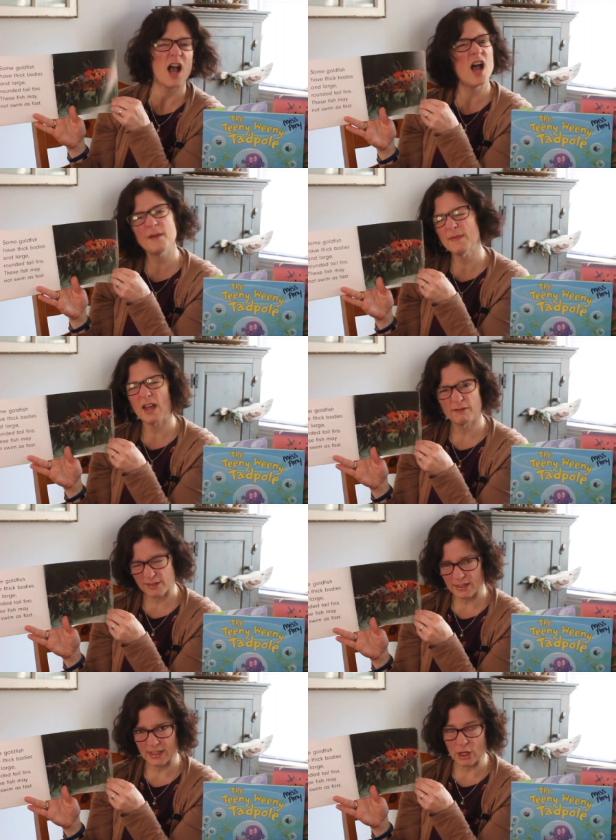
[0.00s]
I'm not
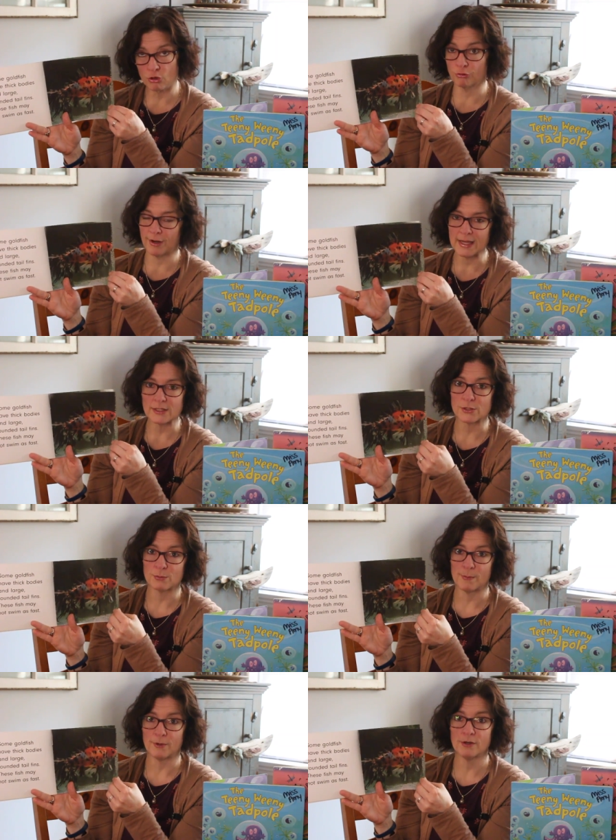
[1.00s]
really a great
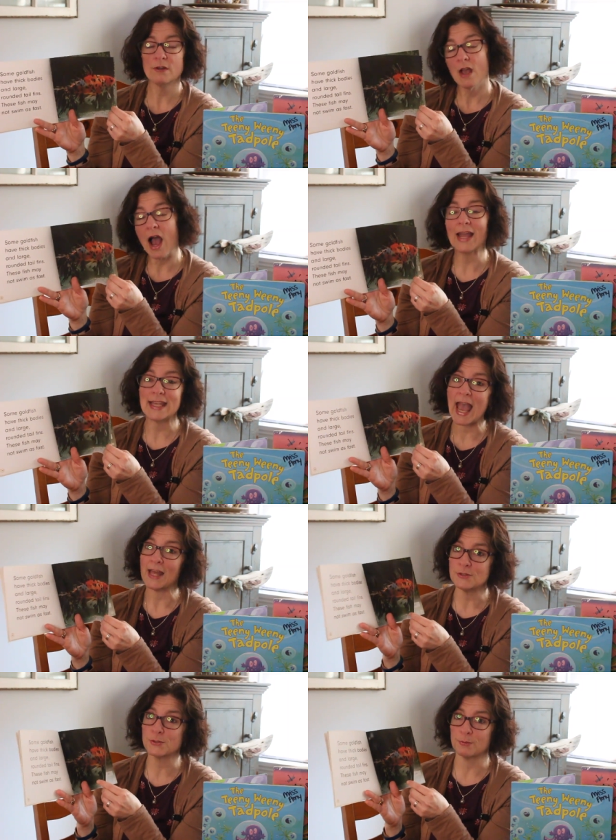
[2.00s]
swimmer. I
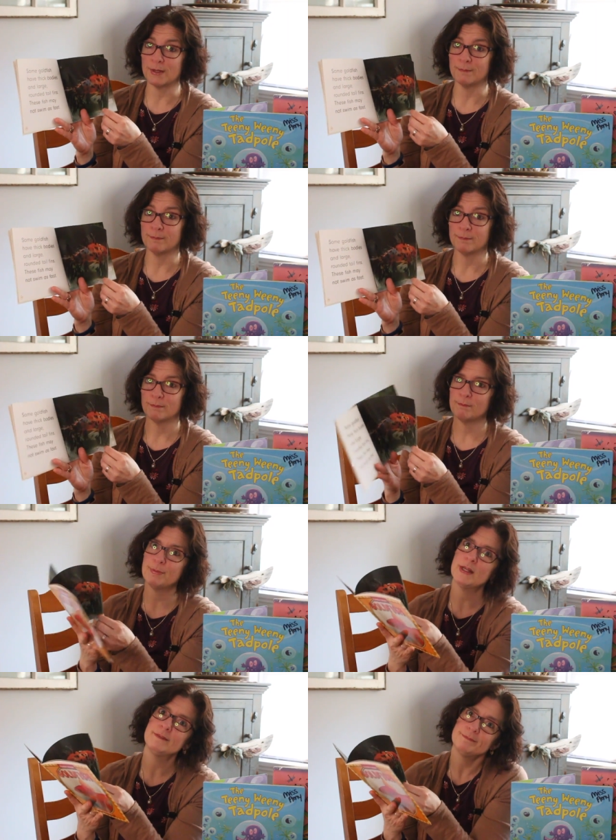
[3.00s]
can swim,
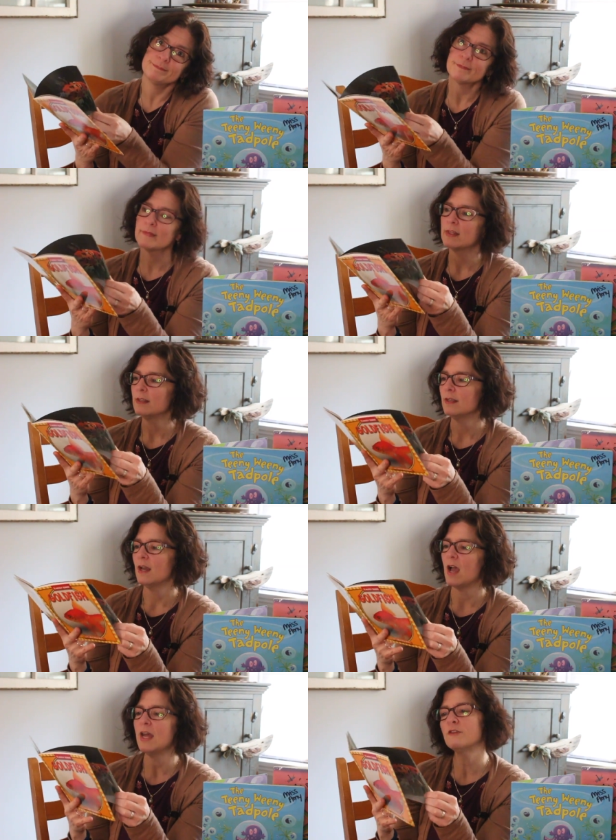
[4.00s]
but
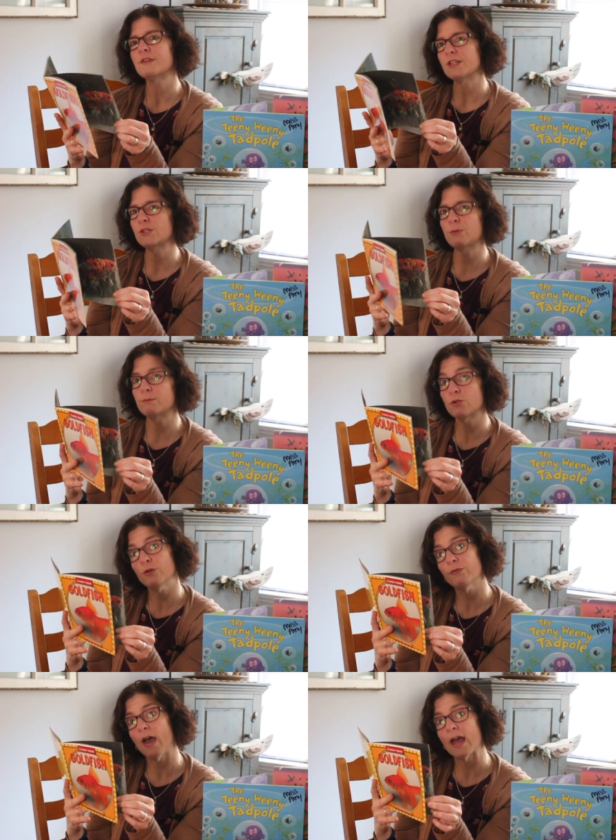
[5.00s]
I don't really swim
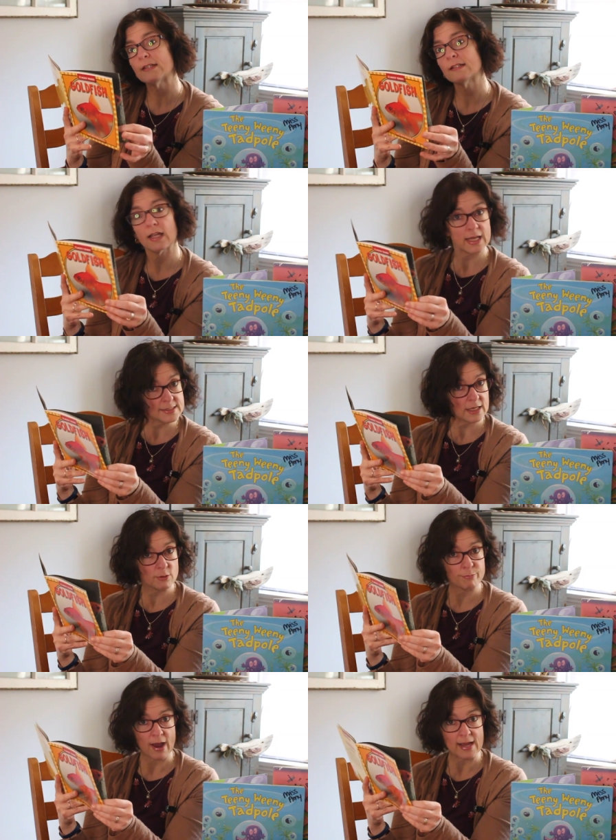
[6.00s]
too fast. I guess I
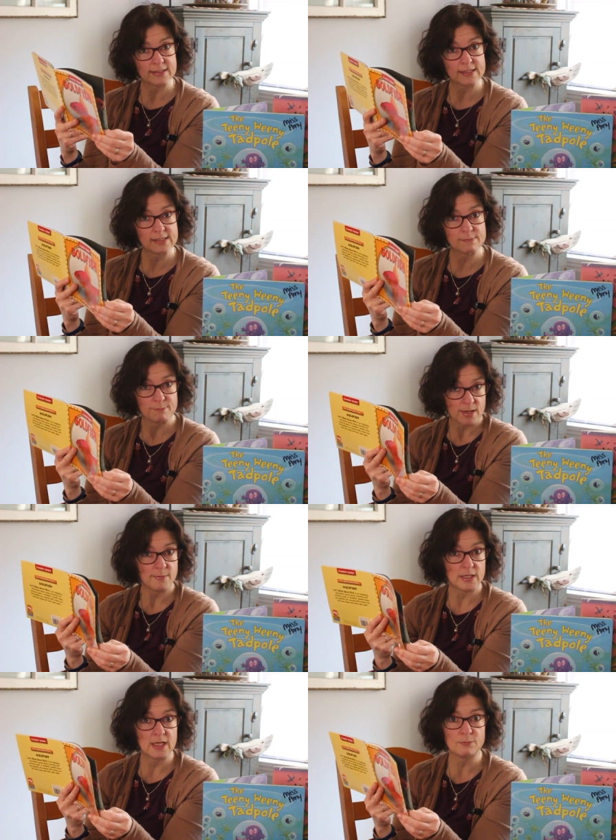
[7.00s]
could practice and
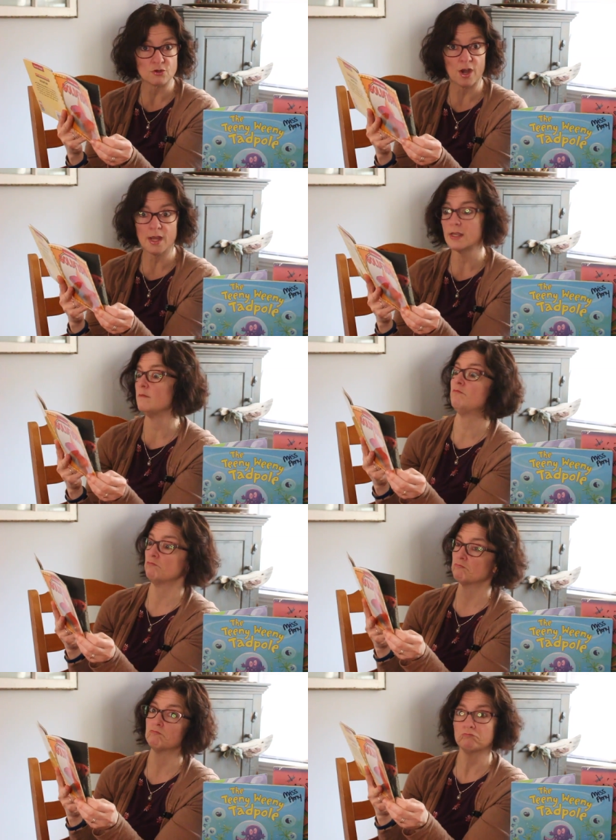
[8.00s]
maybe keep trying.
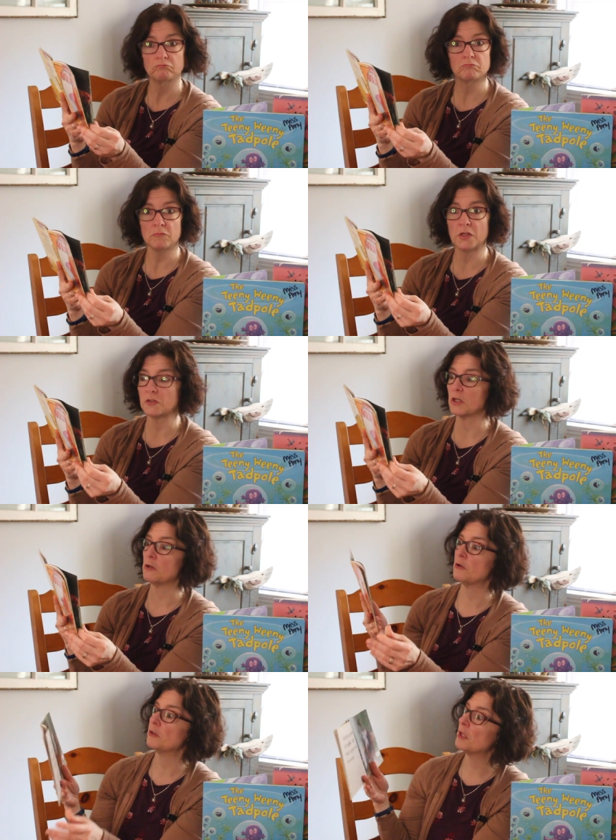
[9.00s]
Sounds like
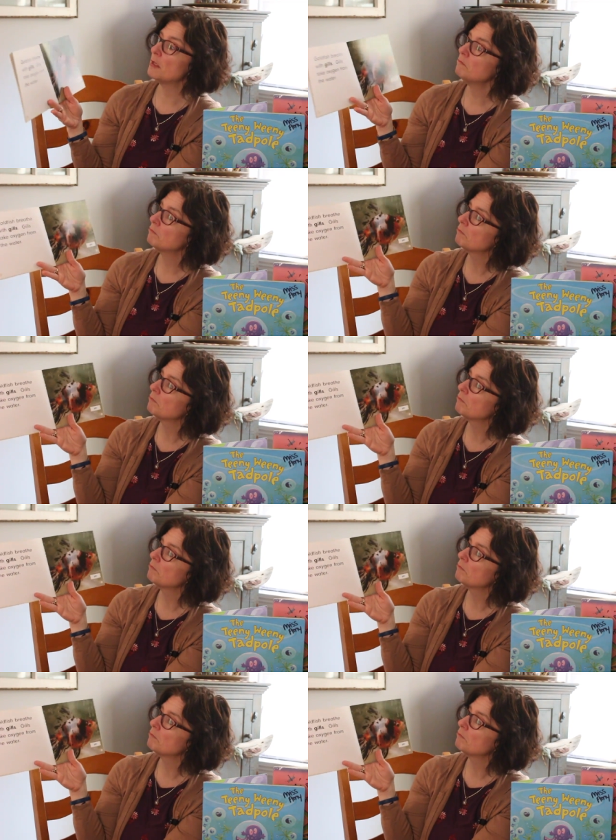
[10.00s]
a good thing.